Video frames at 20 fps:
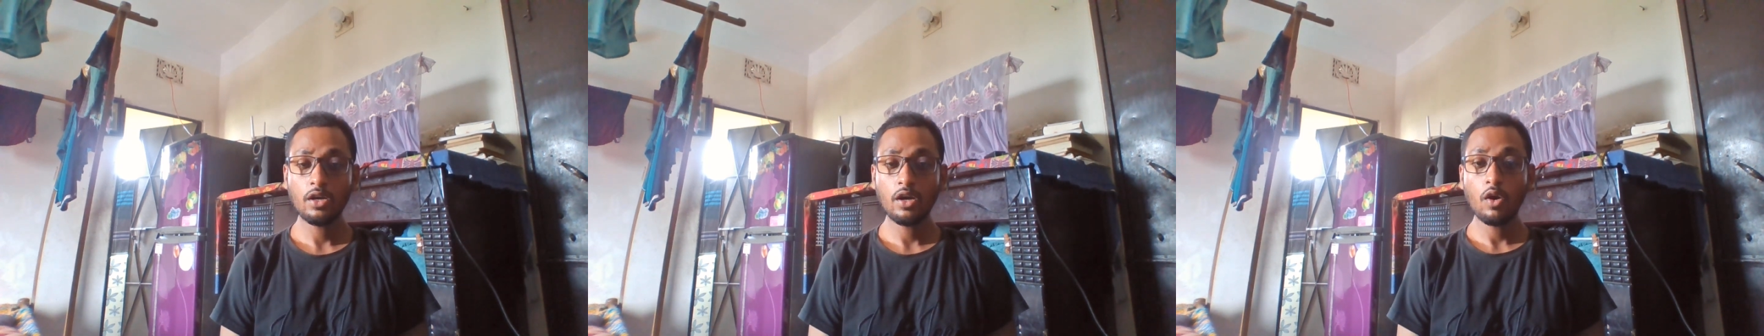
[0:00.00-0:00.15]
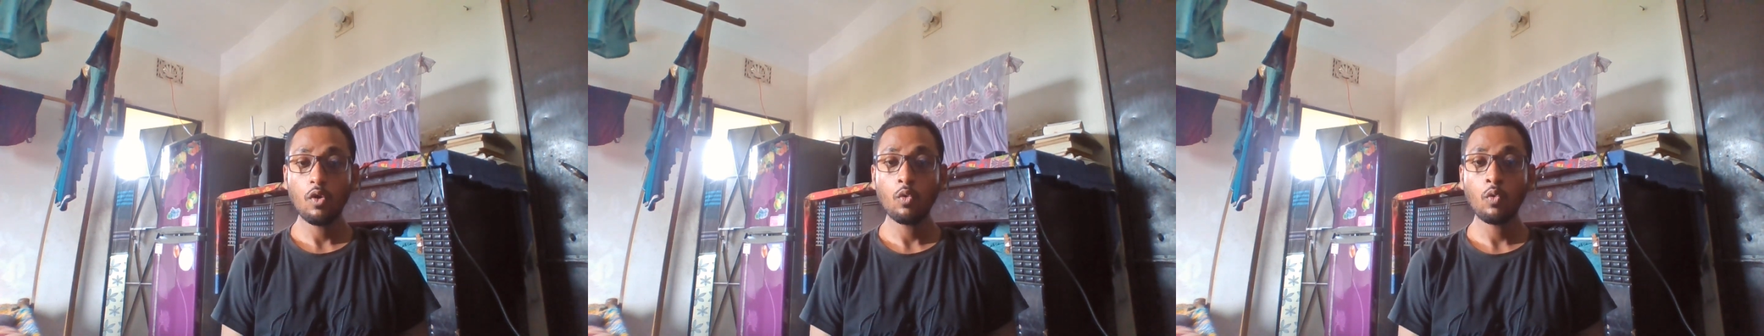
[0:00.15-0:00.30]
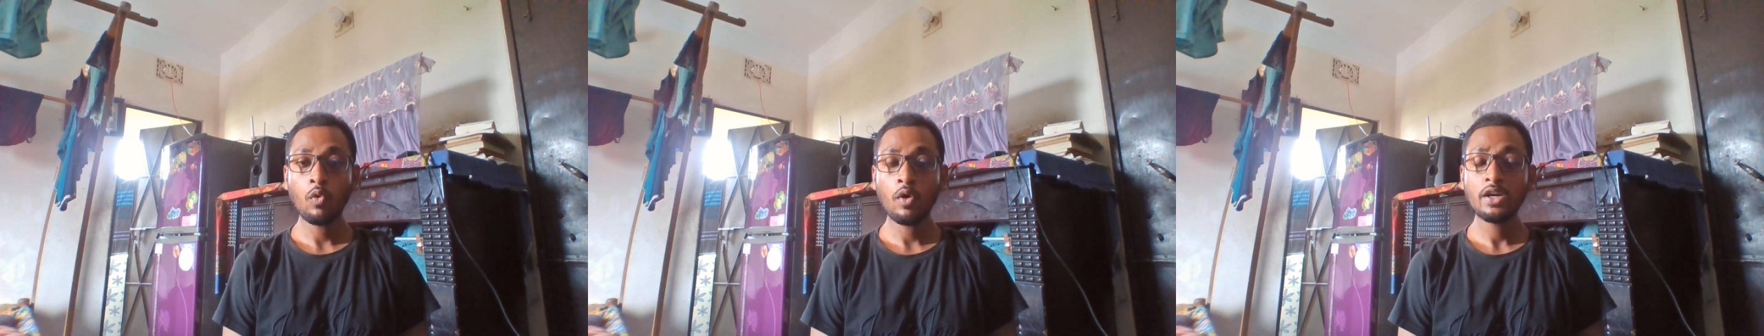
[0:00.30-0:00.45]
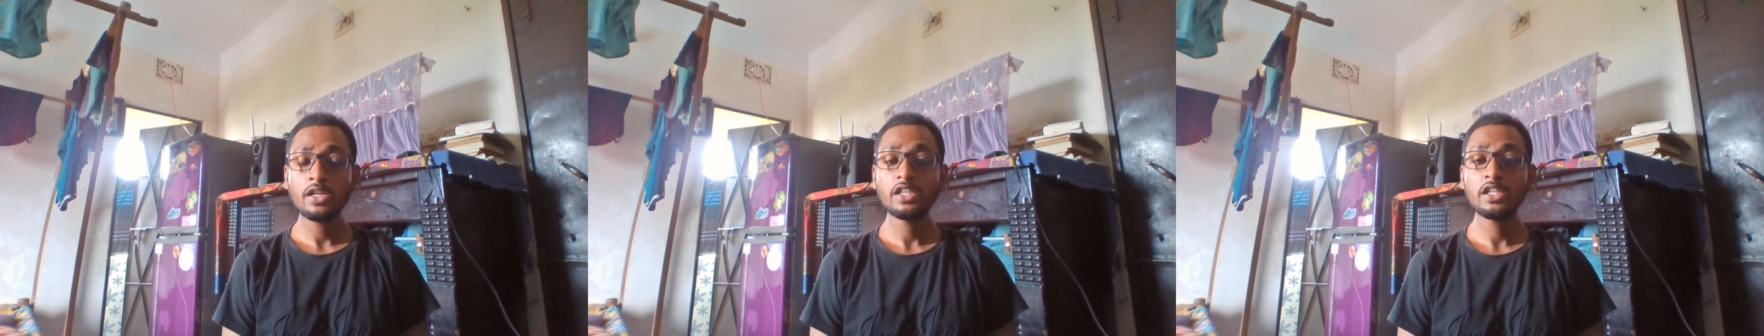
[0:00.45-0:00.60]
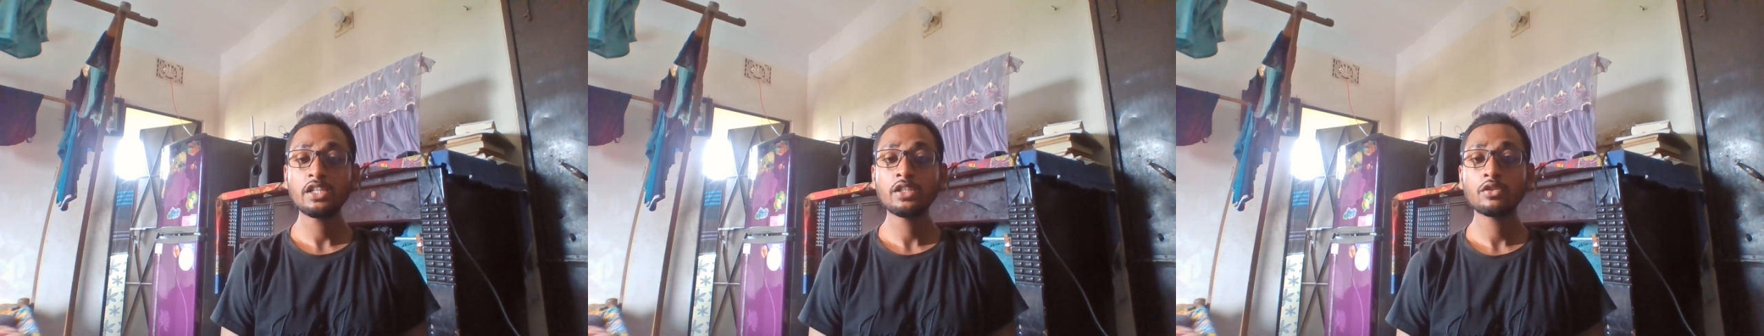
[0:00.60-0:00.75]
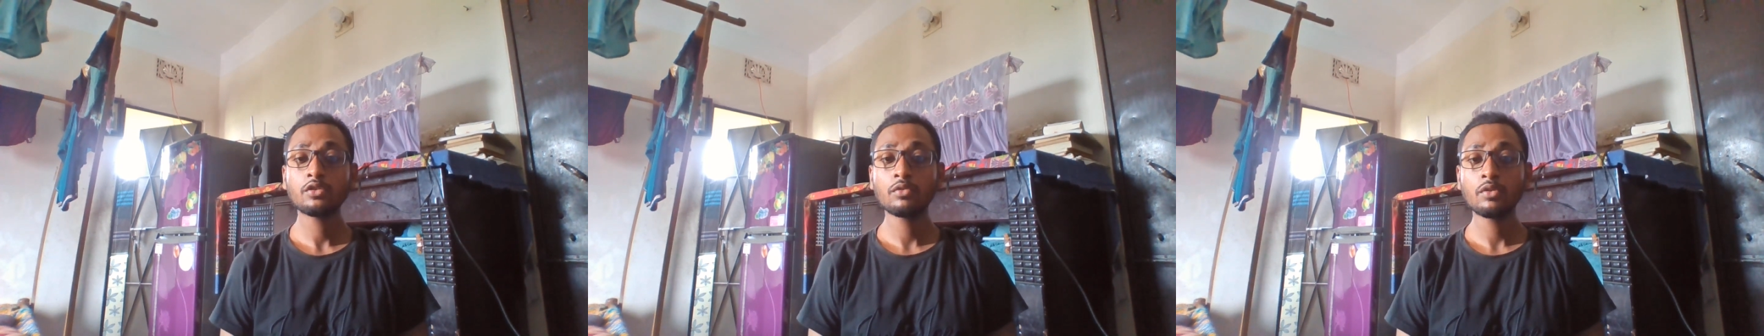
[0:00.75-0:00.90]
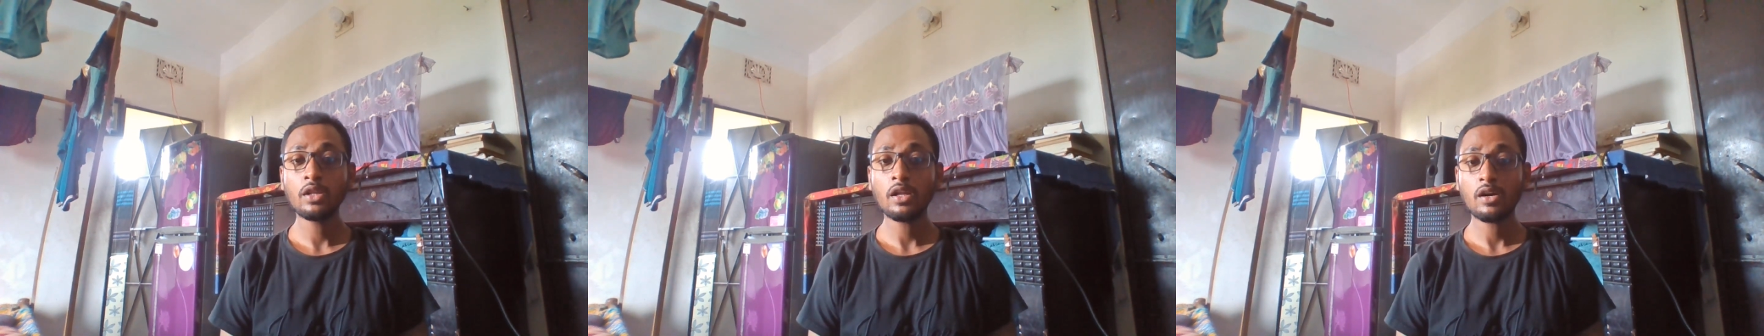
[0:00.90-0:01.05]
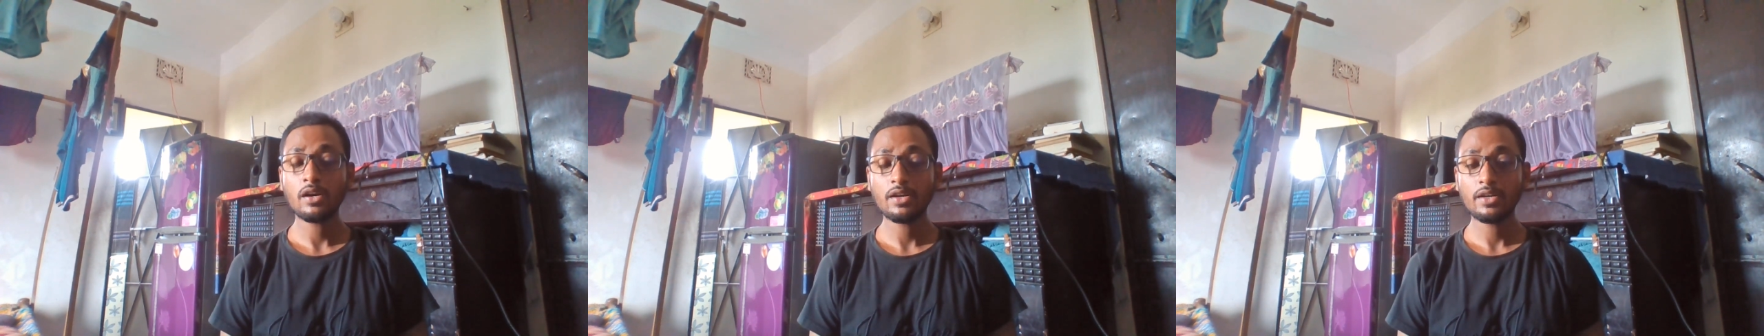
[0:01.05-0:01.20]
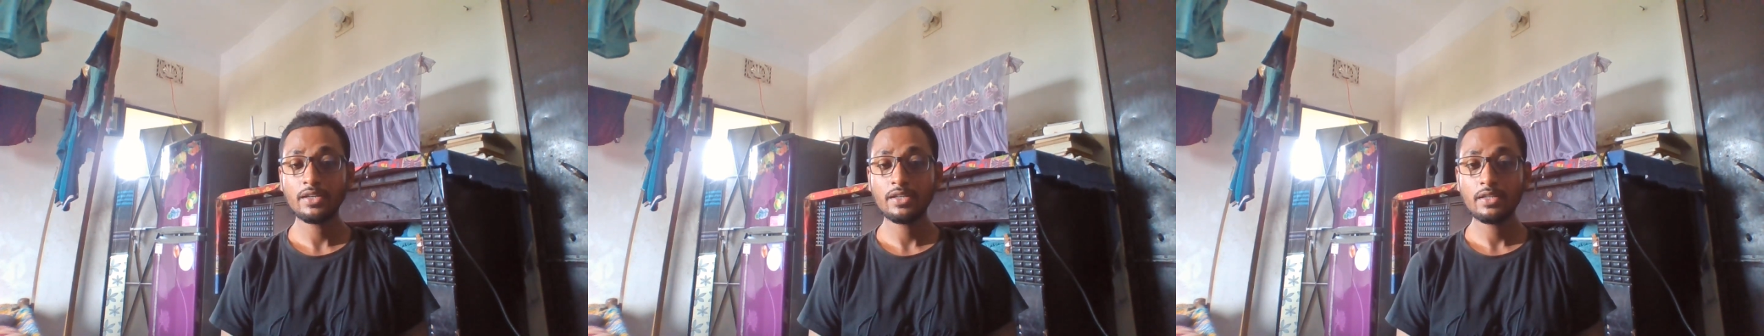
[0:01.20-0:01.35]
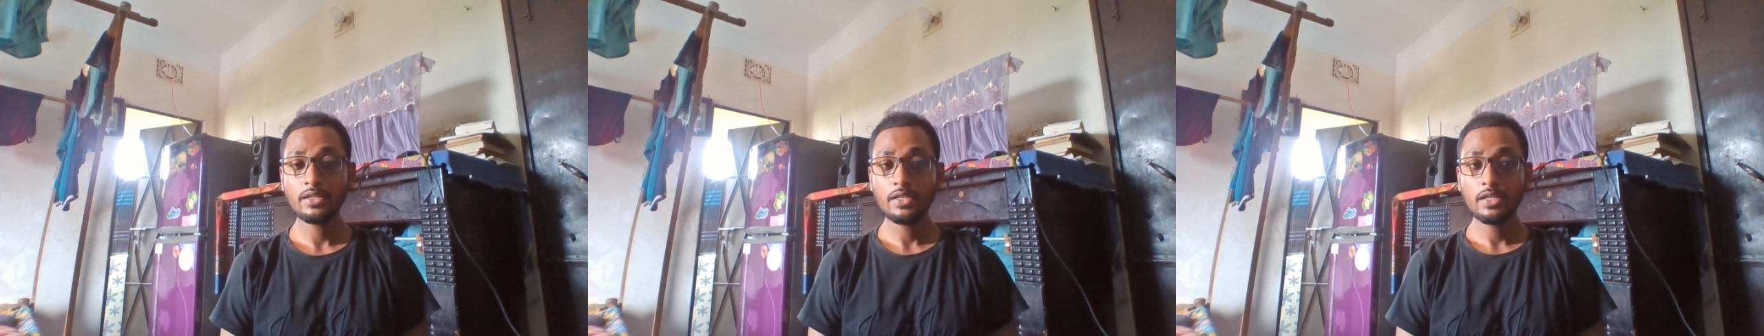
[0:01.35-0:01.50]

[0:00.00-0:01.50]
wanting to learn